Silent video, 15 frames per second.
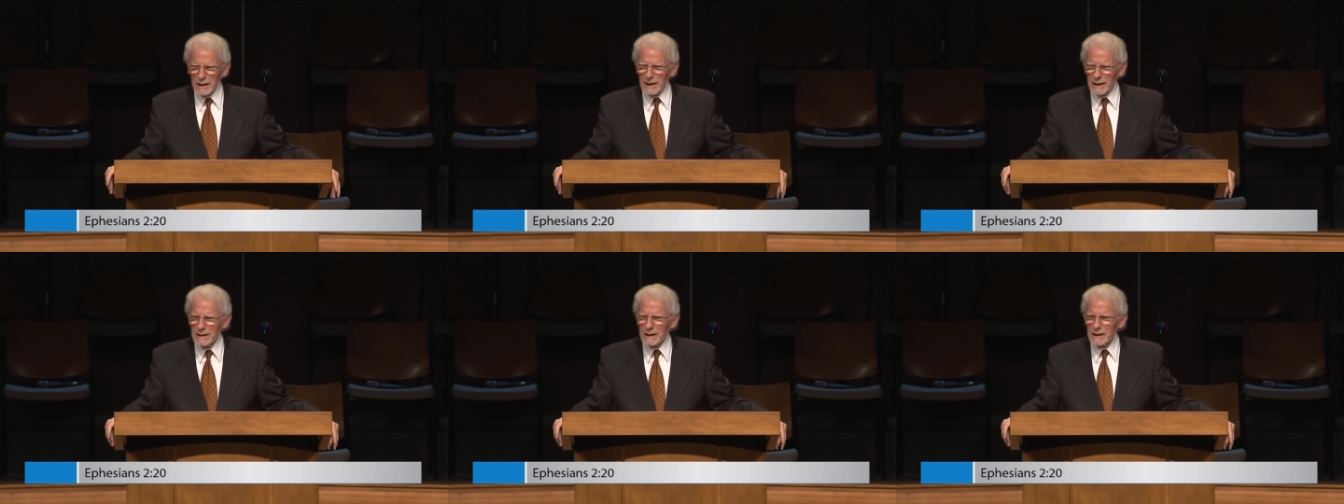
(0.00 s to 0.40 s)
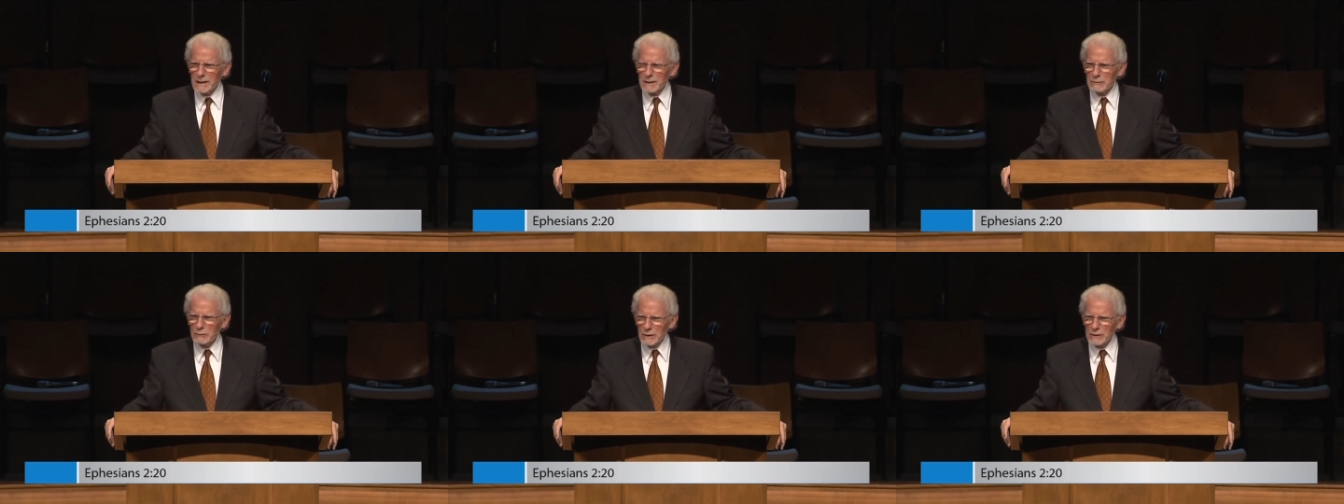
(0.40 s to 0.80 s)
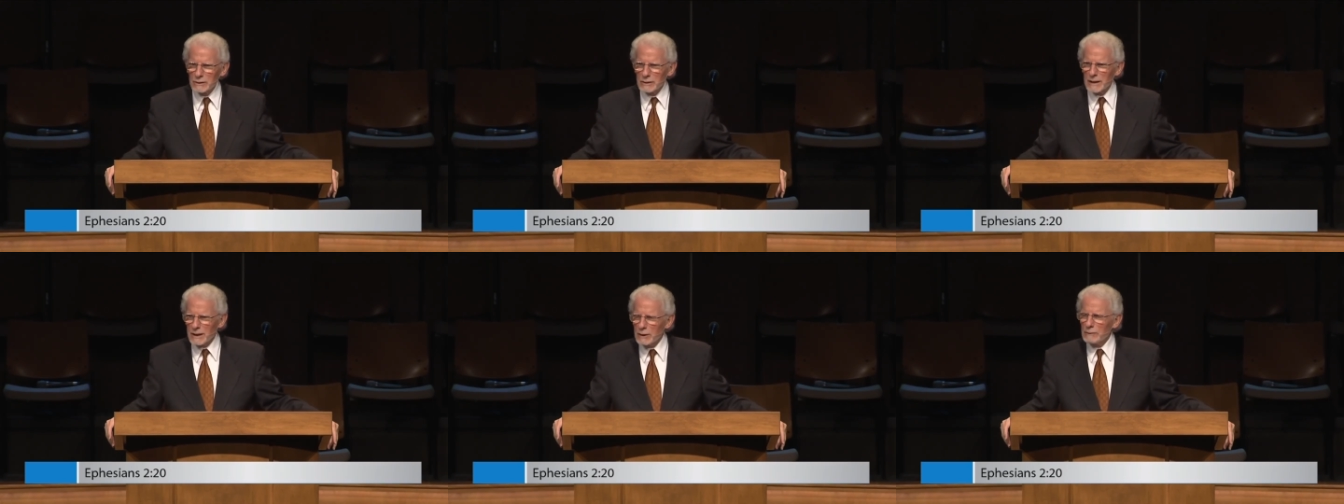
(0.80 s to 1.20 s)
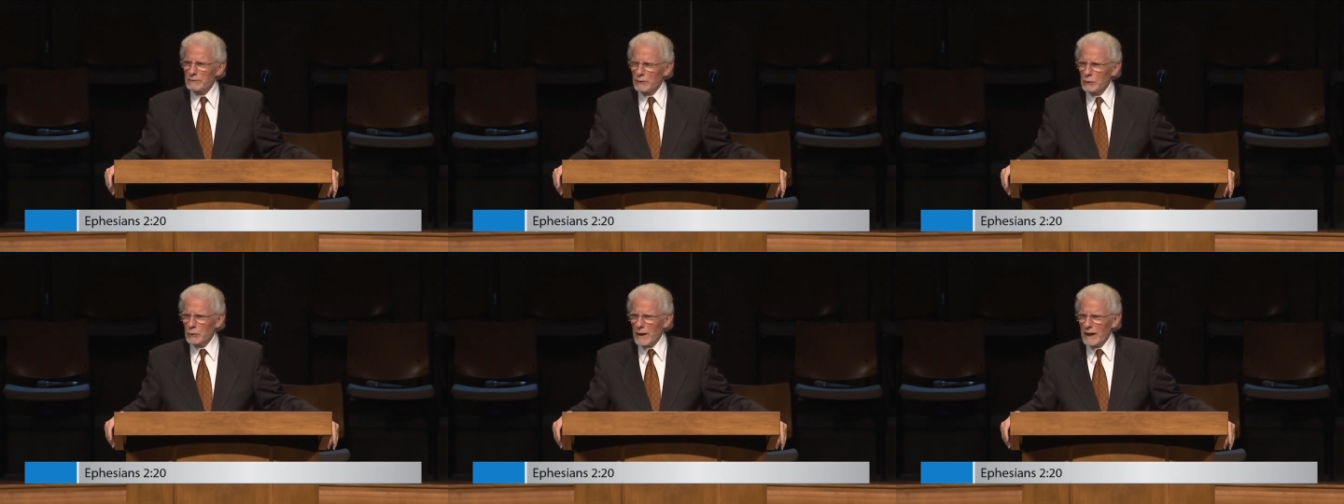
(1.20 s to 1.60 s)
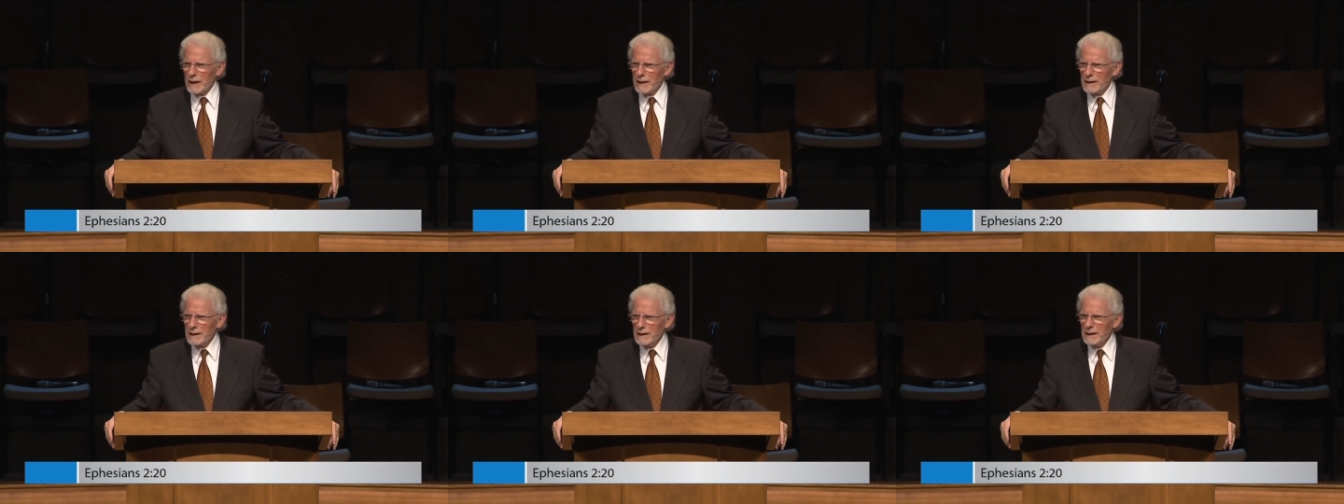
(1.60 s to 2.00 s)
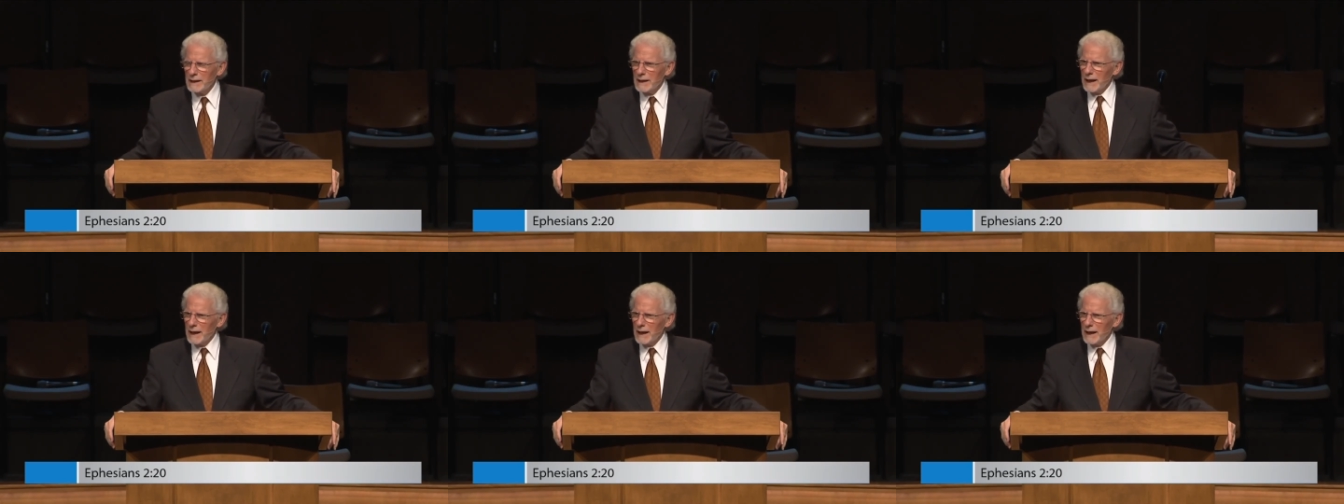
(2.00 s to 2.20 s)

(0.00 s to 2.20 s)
any real helpful way